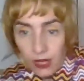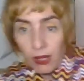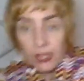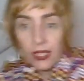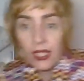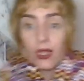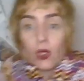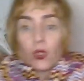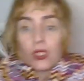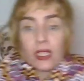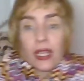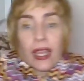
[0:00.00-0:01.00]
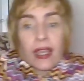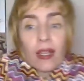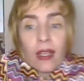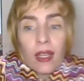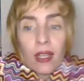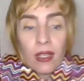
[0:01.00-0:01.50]
But he looks like
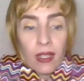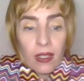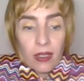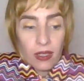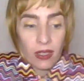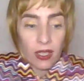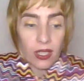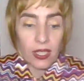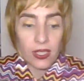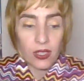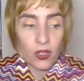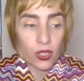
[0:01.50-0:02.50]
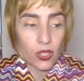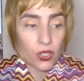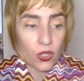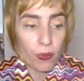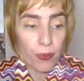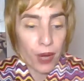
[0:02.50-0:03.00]
he's not
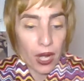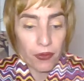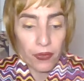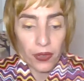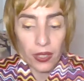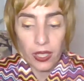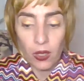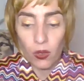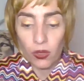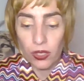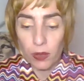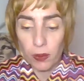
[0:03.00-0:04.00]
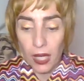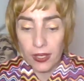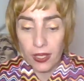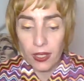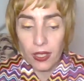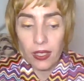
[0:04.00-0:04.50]
so powerful. He looked
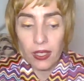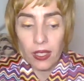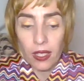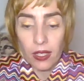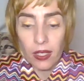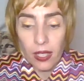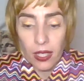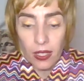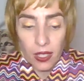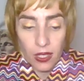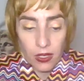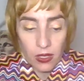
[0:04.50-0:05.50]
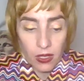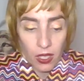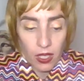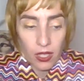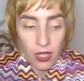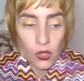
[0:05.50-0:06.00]
dramatical. He's
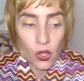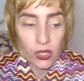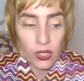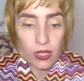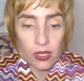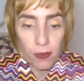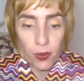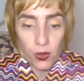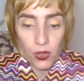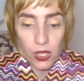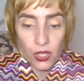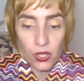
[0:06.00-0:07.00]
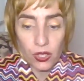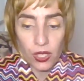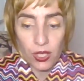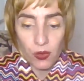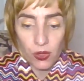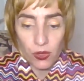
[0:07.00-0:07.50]
not in the position.
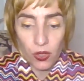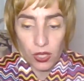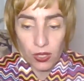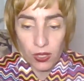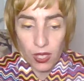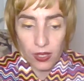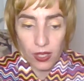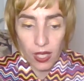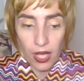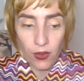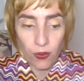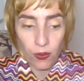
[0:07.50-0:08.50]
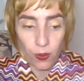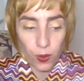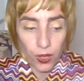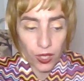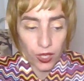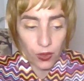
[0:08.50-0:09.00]
He was not in that kind of
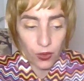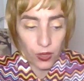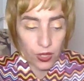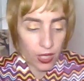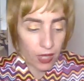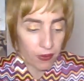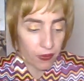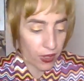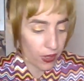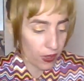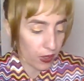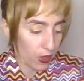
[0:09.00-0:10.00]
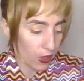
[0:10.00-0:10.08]
work or something.